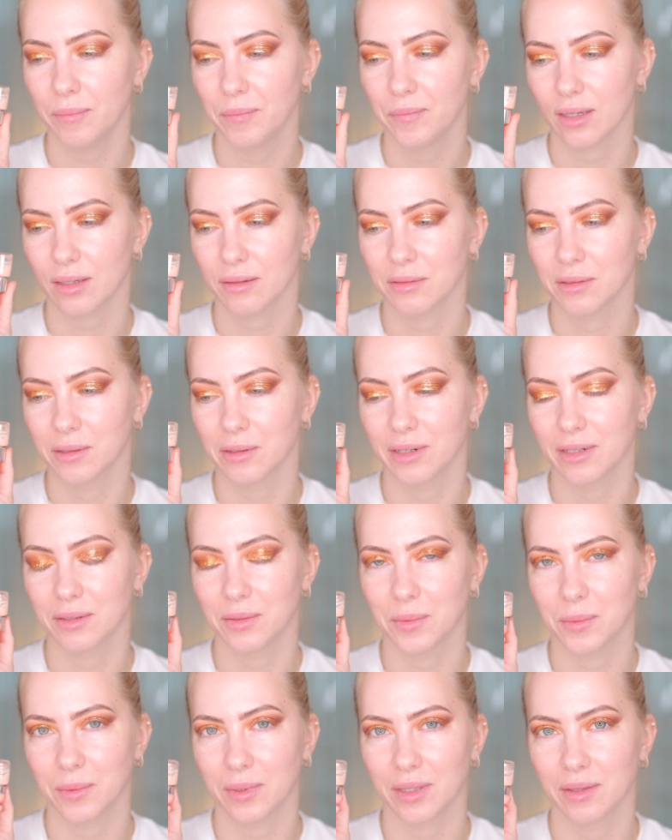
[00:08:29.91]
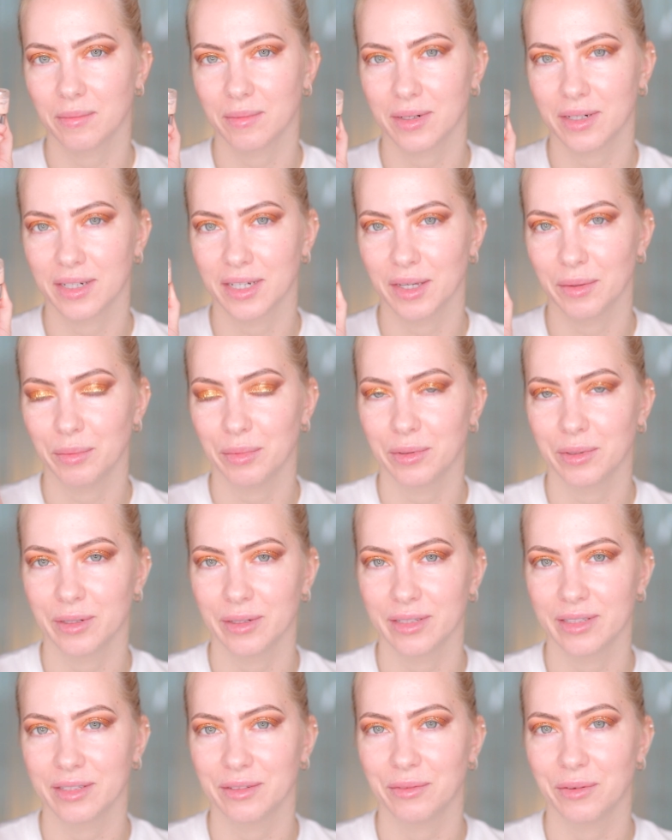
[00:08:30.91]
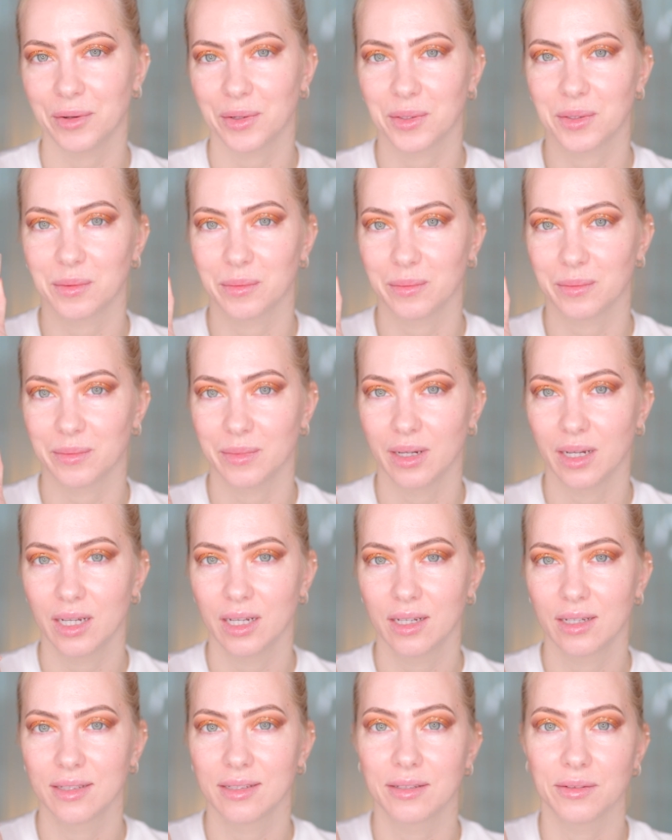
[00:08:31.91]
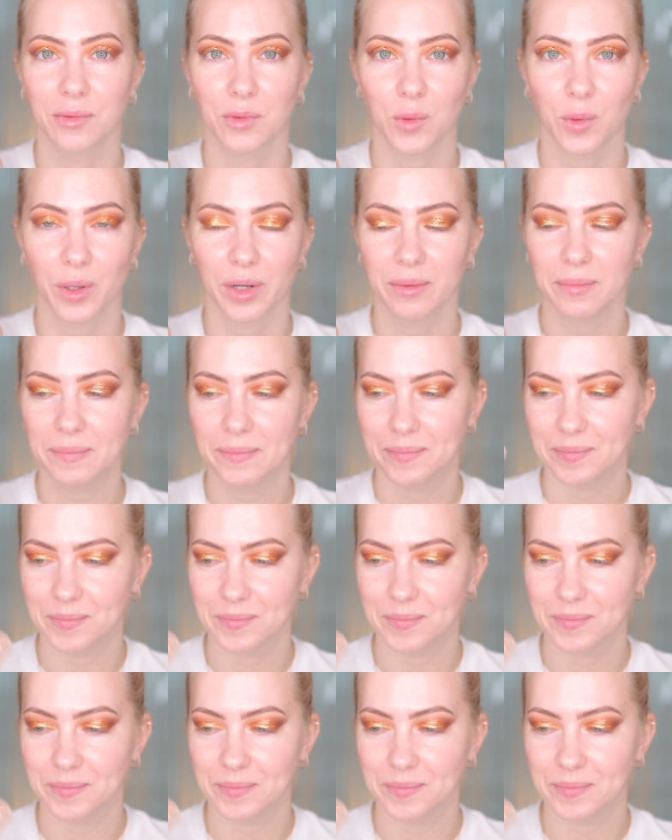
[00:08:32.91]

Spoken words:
I've got it with my points from Sephora.